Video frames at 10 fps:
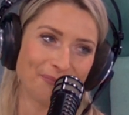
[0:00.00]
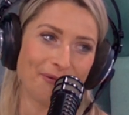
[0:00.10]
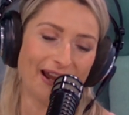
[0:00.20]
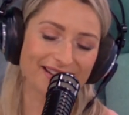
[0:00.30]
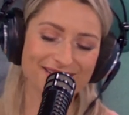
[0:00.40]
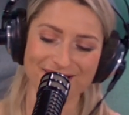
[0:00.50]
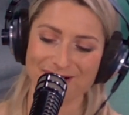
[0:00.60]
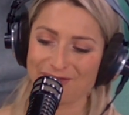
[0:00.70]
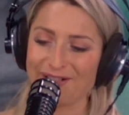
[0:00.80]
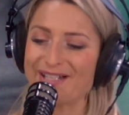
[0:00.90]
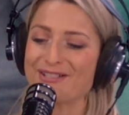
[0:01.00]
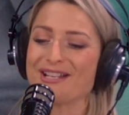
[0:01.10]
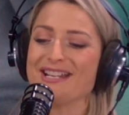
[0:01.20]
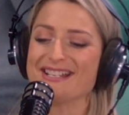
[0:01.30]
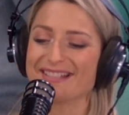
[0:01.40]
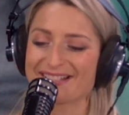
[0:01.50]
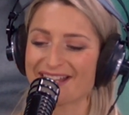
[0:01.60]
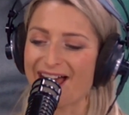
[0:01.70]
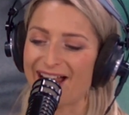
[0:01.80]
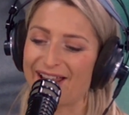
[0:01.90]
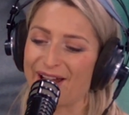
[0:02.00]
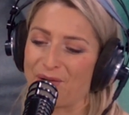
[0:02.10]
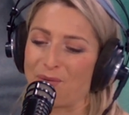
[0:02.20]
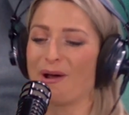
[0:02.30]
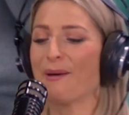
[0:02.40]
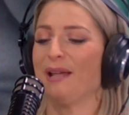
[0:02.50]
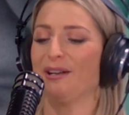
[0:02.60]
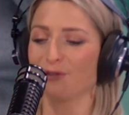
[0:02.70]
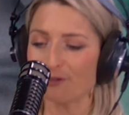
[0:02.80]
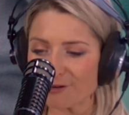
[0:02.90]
brakes screeching and this car like whipping.